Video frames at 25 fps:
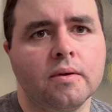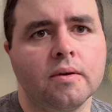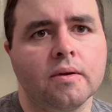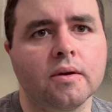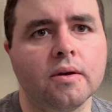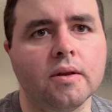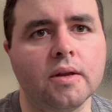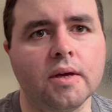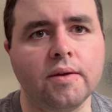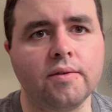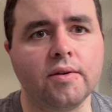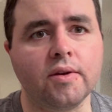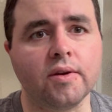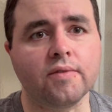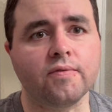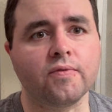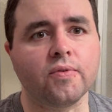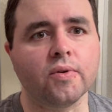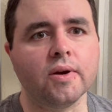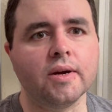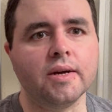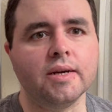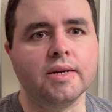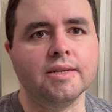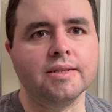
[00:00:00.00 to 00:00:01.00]
Good evening,
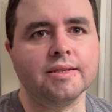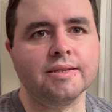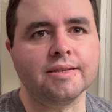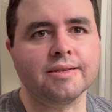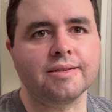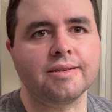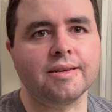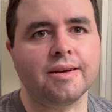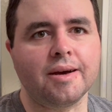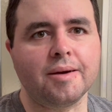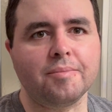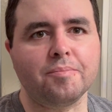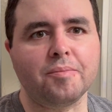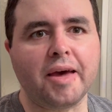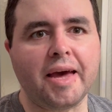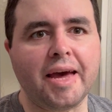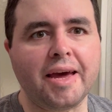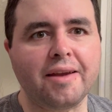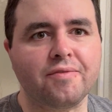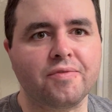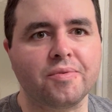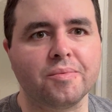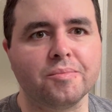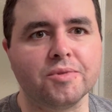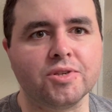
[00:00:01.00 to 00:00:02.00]
friends. I'm
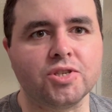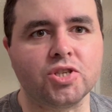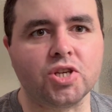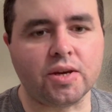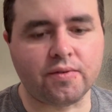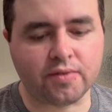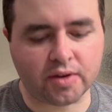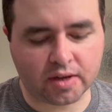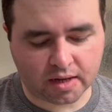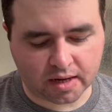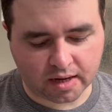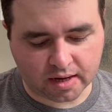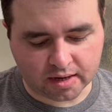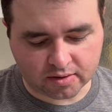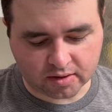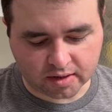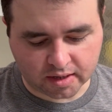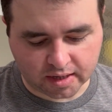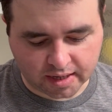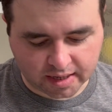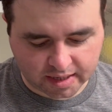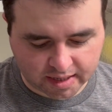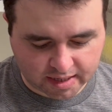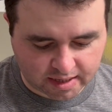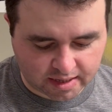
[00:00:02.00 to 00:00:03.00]
Matt from
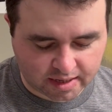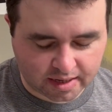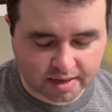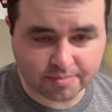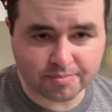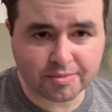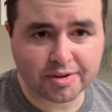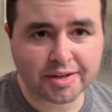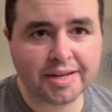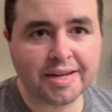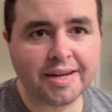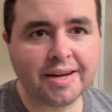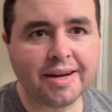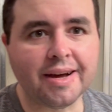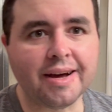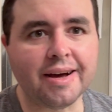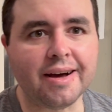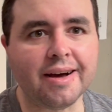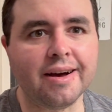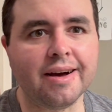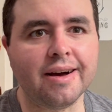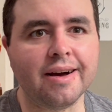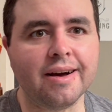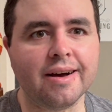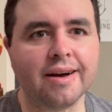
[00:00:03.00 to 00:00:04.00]
theshavingcadre.com,
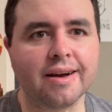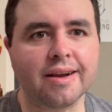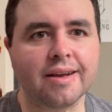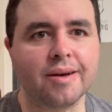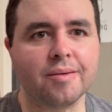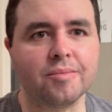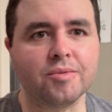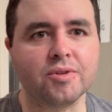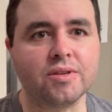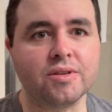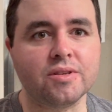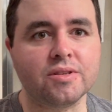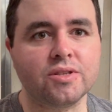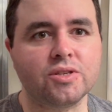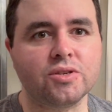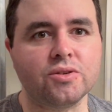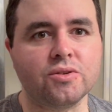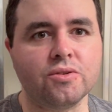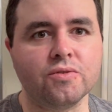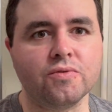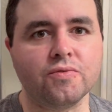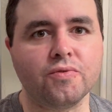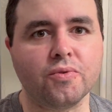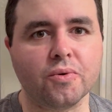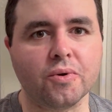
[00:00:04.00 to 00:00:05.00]
coming to
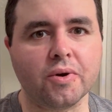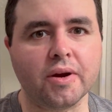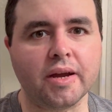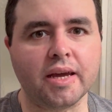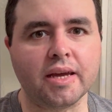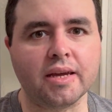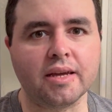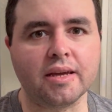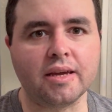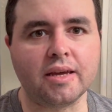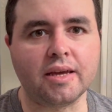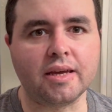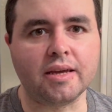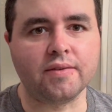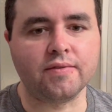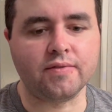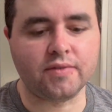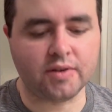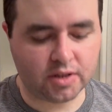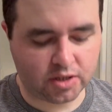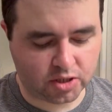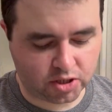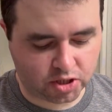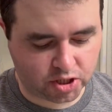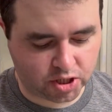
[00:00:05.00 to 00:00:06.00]
you for a
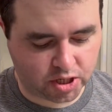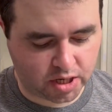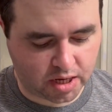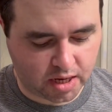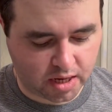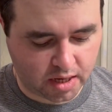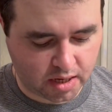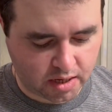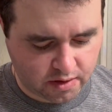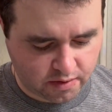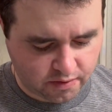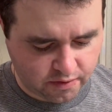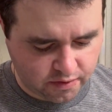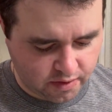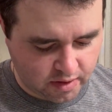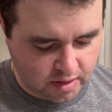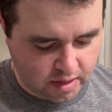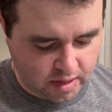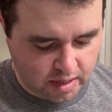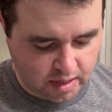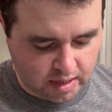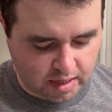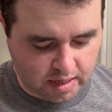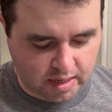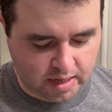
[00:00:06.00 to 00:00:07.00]
evening shave.
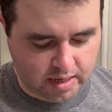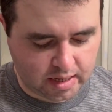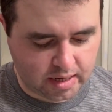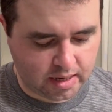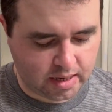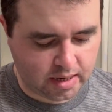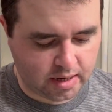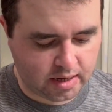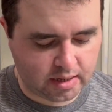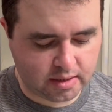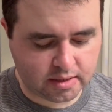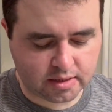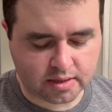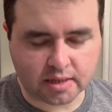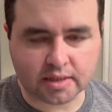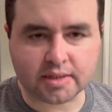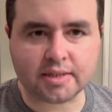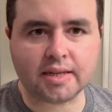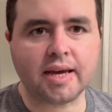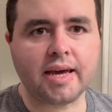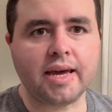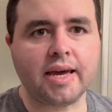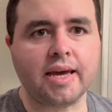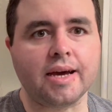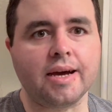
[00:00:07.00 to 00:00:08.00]

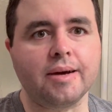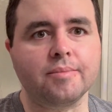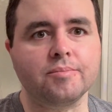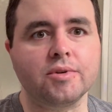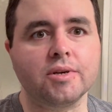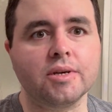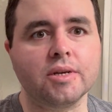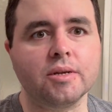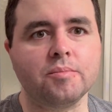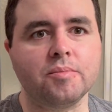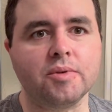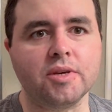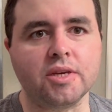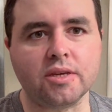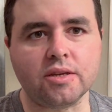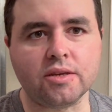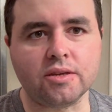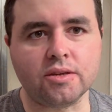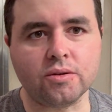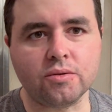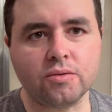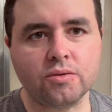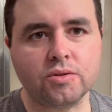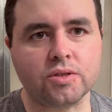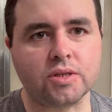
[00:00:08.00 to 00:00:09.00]
Today I'm going to be
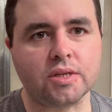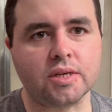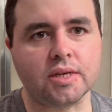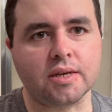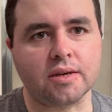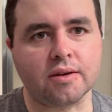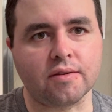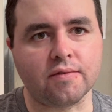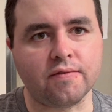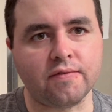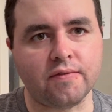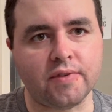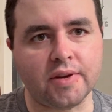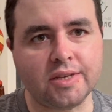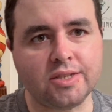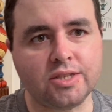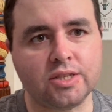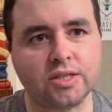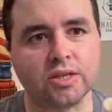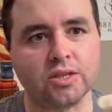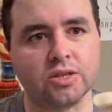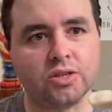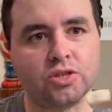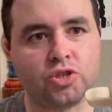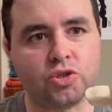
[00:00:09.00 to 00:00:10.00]
using
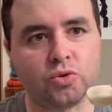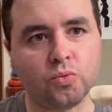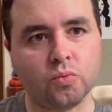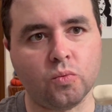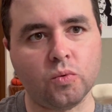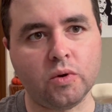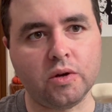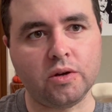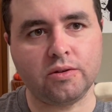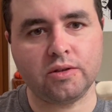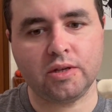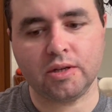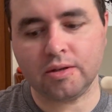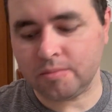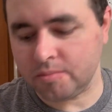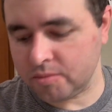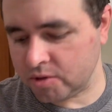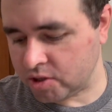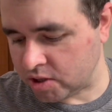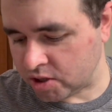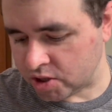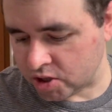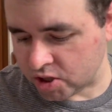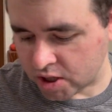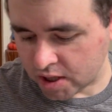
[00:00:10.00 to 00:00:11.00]
vintage
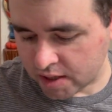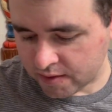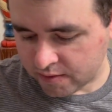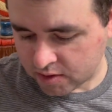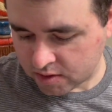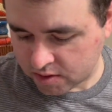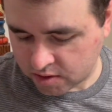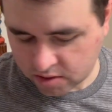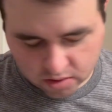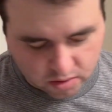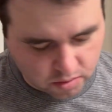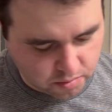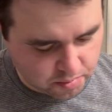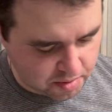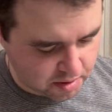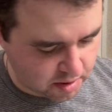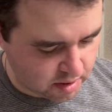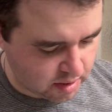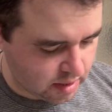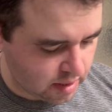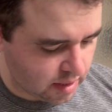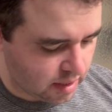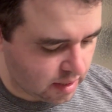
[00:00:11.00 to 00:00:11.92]
Williams shaving soap,